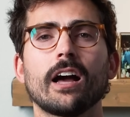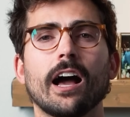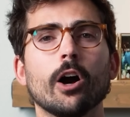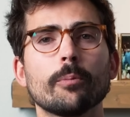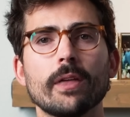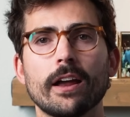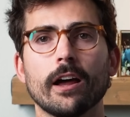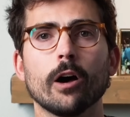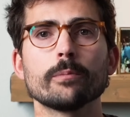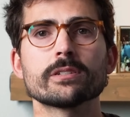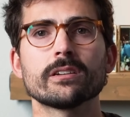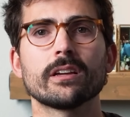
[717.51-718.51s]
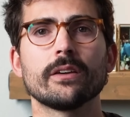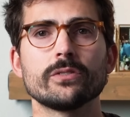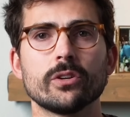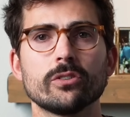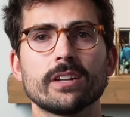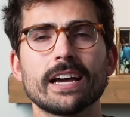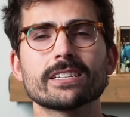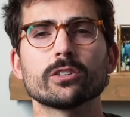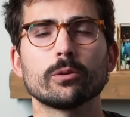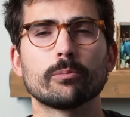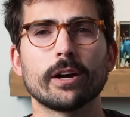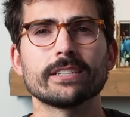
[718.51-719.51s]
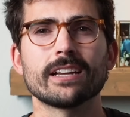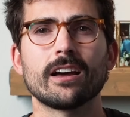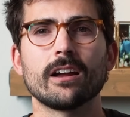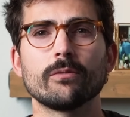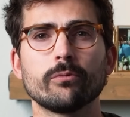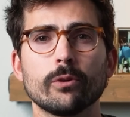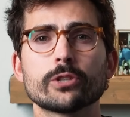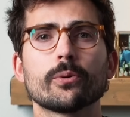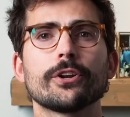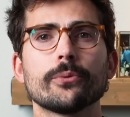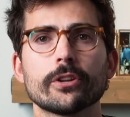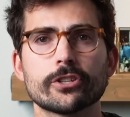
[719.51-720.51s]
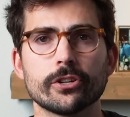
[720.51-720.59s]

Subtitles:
I hope that helps, gives you a nice little breakdown of which one you want